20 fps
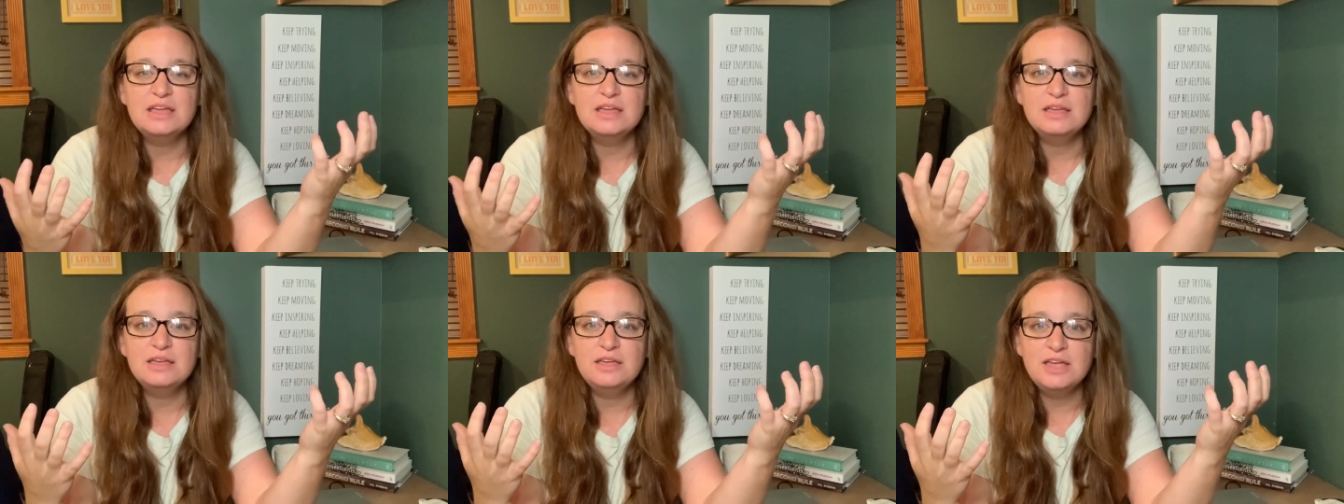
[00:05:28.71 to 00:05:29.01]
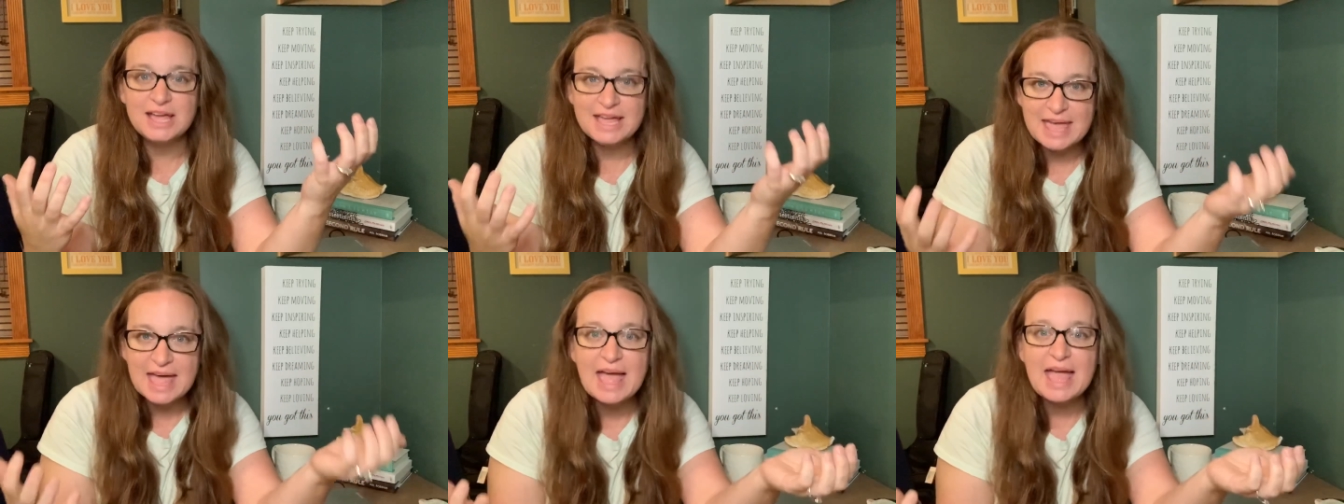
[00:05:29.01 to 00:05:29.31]
You
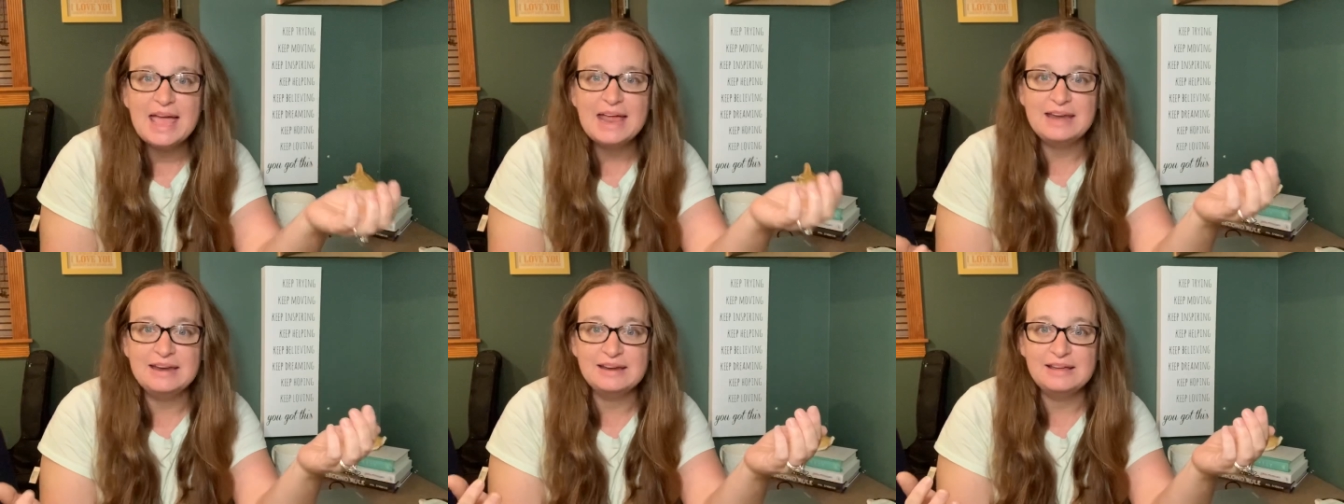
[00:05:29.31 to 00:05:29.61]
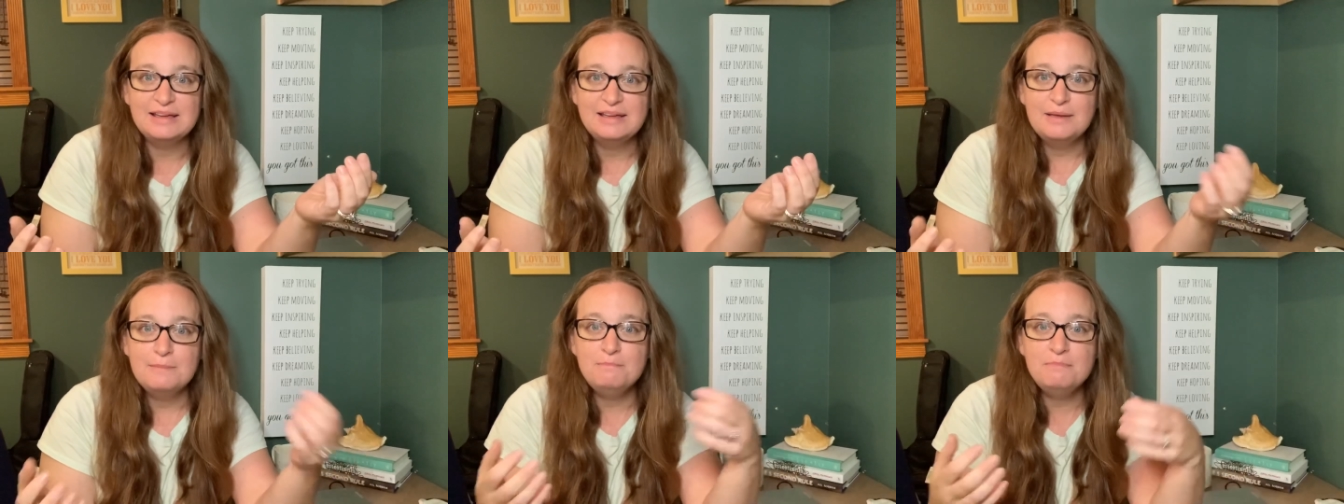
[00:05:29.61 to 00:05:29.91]
can
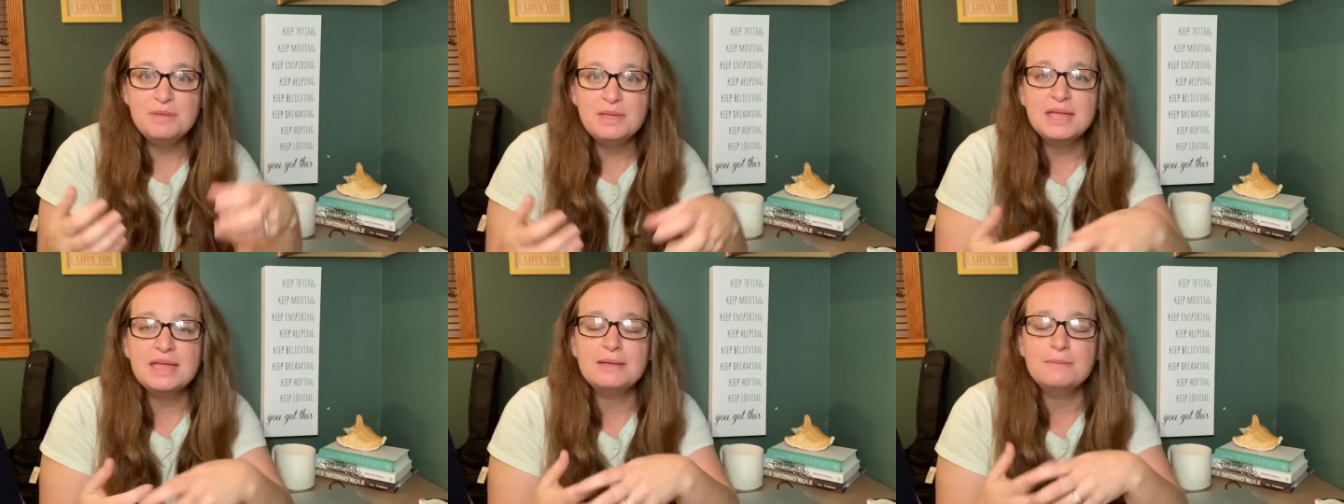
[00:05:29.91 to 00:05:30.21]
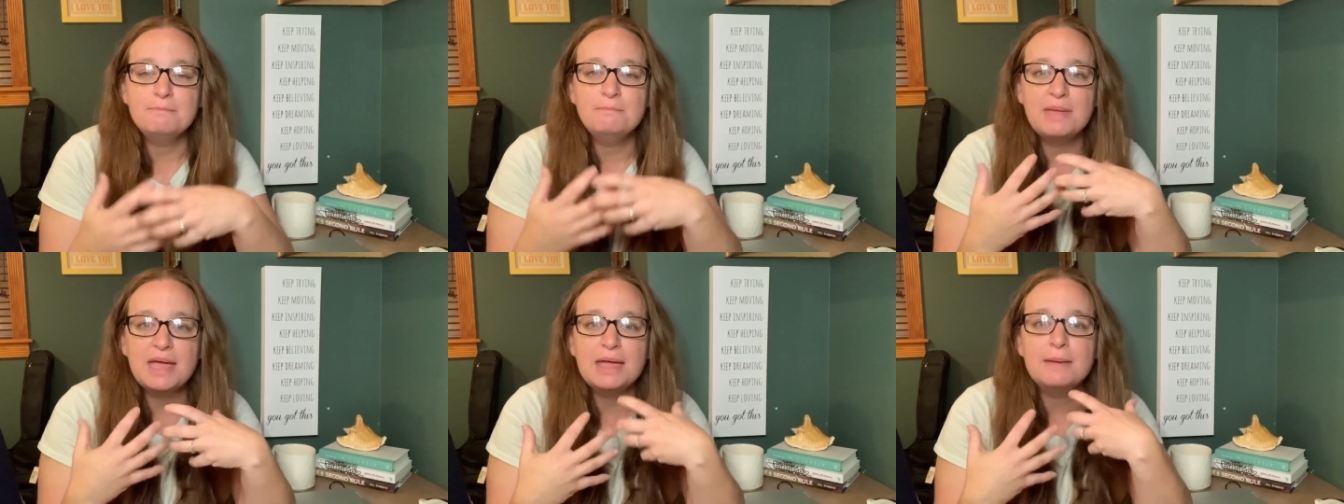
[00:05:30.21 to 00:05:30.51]
make
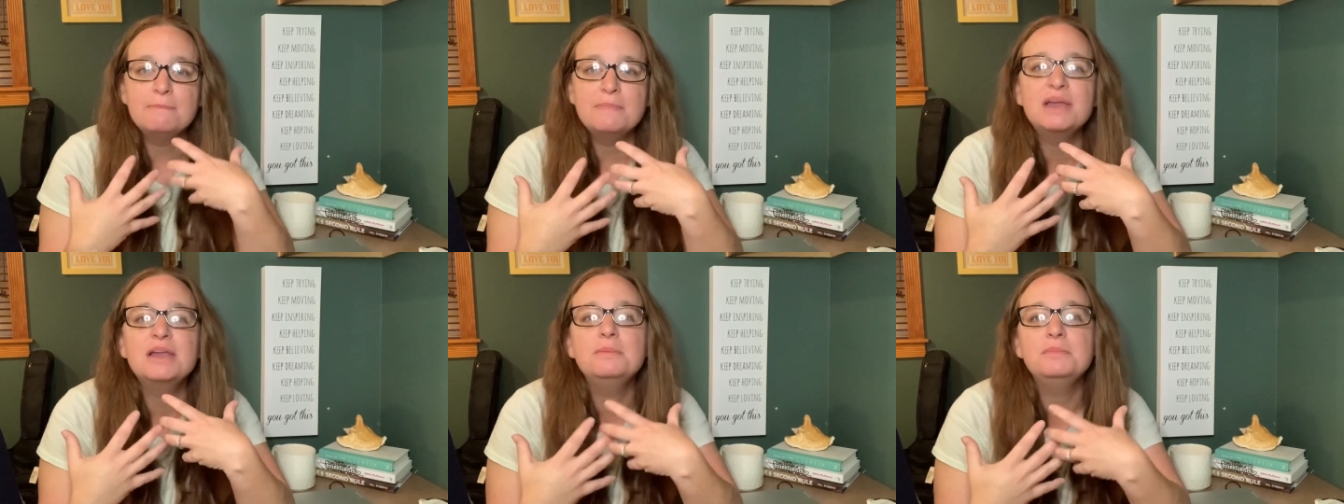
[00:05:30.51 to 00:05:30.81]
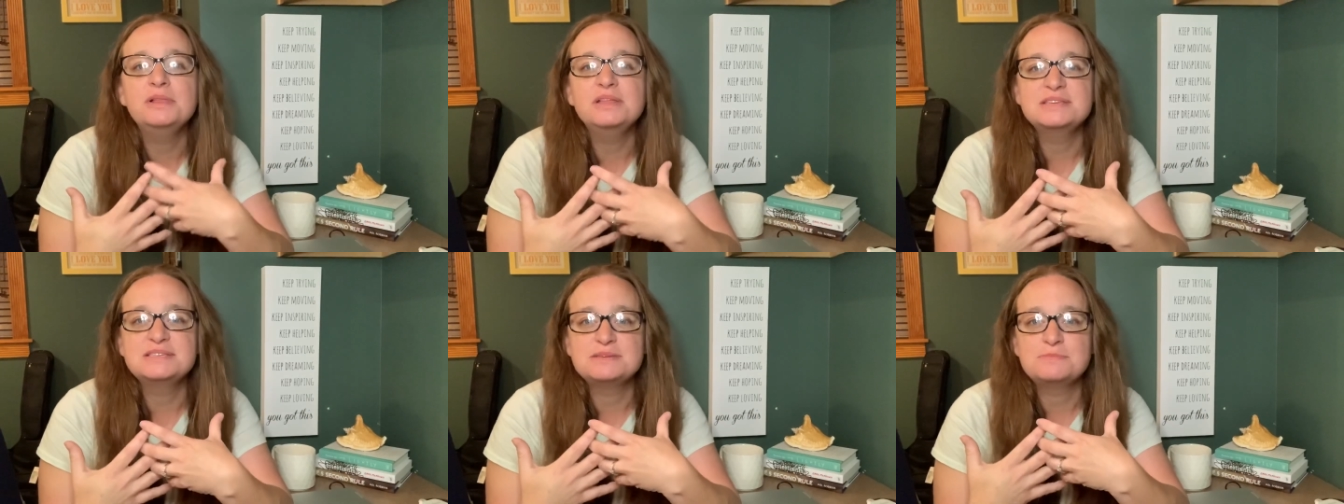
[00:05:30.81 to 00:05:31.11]
make
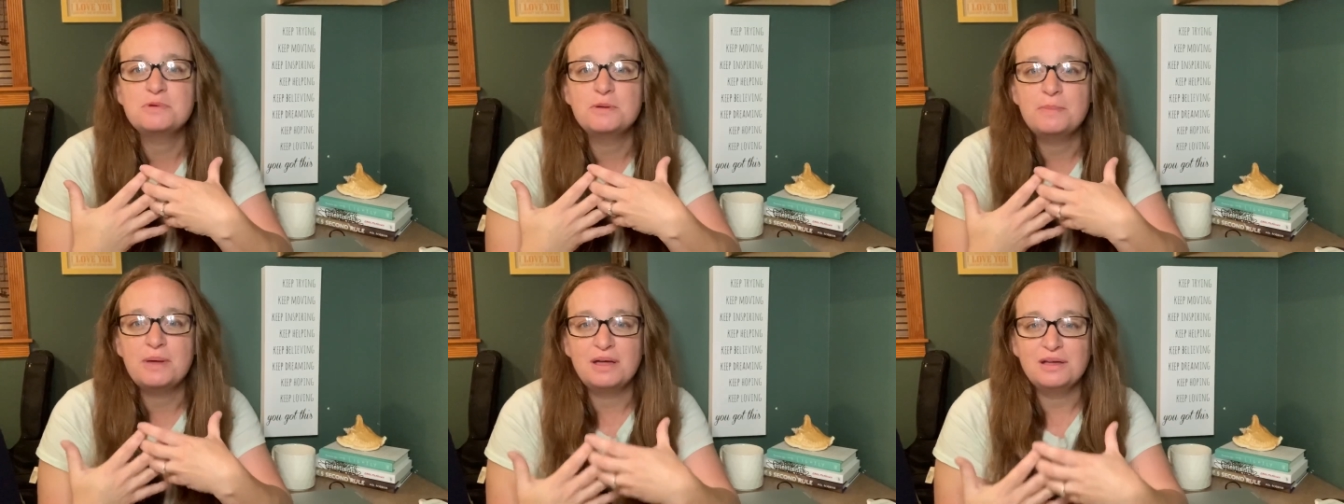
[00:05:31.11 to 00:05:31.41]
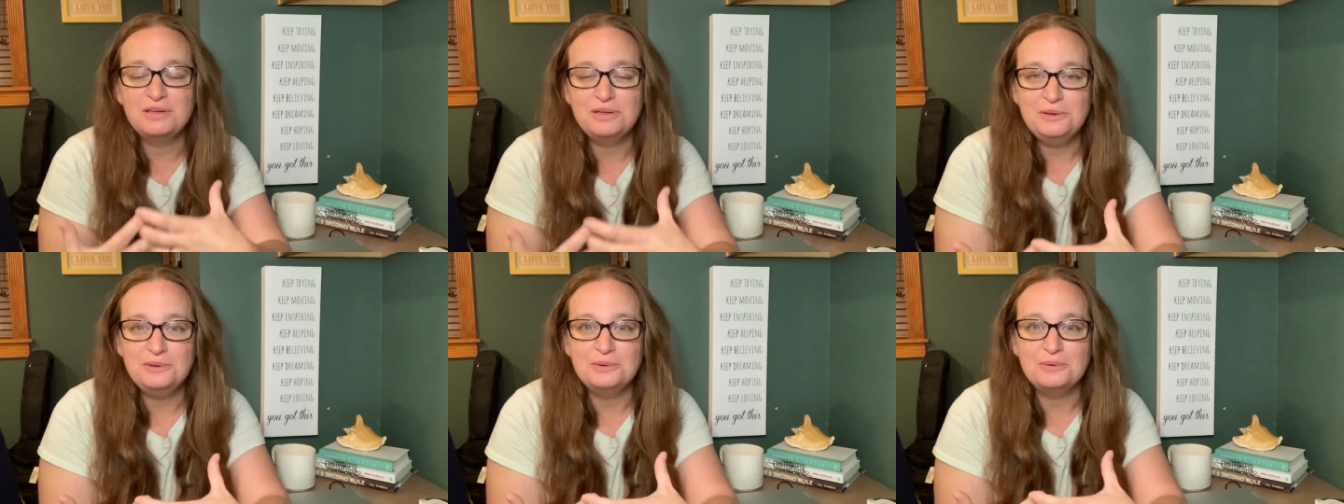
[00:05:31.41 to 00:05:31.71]
minimalism about
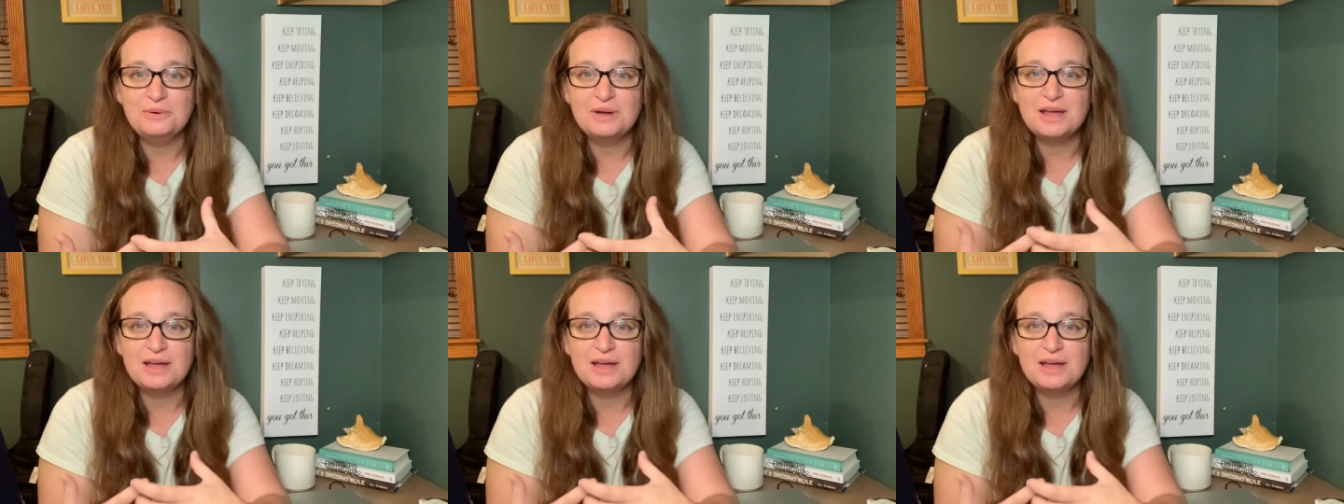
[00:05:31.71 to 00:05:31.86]
you.